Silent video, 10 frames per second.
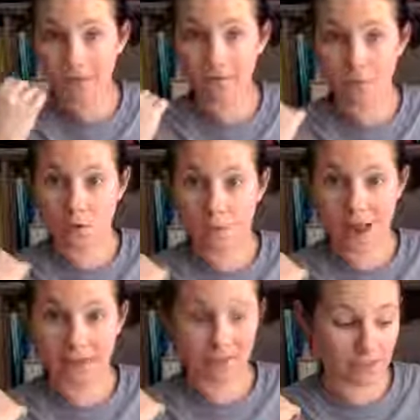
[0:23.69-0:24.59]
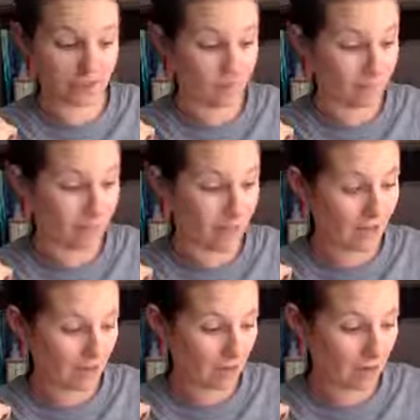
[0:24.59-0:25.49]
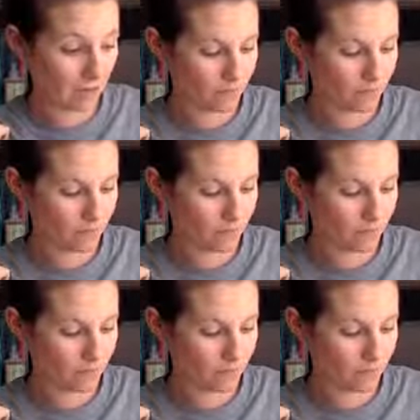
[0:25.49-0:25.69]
for packages that I'm mailing out.